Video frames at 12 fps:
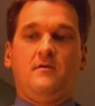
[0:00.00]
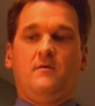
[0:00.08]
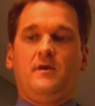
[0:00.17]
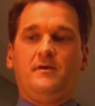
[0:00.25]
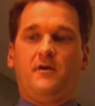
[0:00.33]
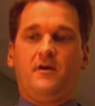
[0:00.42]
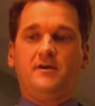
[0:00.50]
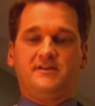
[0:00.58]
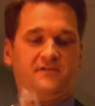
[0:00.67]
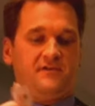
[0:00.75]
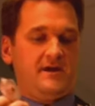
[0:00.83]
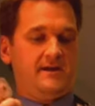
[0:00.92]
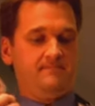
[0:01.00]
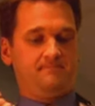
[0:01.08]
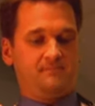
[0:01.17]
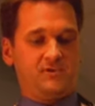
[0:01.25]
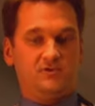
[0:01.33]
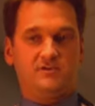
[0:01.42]
Well, your heart is fine.
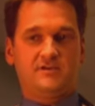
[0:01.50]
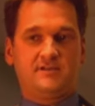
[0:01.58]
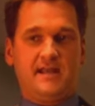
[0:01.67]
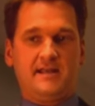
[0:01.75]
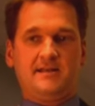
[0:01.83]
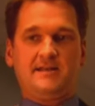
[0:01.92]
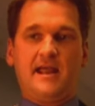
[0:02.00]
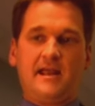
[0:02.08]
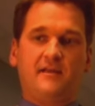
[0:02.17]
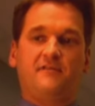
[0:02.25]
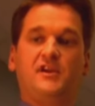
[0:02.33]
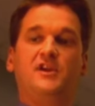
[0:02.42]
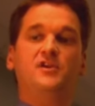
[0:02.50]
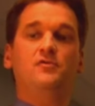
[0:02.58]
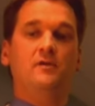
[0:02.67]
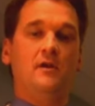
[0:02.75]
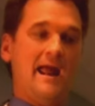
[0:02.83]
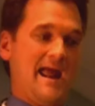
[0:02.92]
You just had an attack of
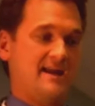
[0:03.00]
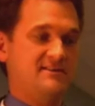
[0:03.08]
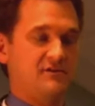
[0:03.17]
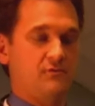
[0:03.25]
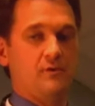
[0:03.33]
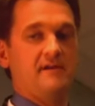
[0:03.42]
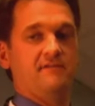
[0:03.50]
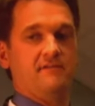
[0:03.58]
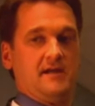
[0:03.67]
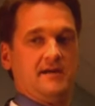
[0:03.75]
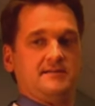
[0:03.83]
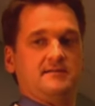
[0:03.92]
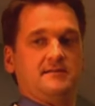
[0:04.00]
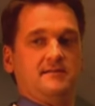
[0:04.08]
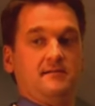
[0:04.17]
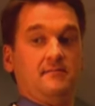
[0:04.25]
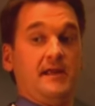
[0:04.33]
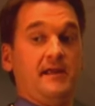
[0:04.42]
acute acid reflux.
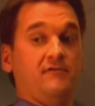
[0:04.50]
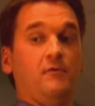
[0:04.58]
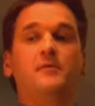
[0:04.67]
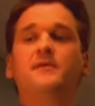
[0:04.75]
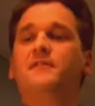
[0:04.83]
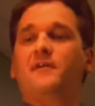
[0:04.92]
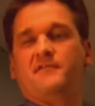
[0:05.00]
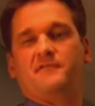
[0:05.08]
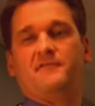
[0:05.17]
Painful, but far from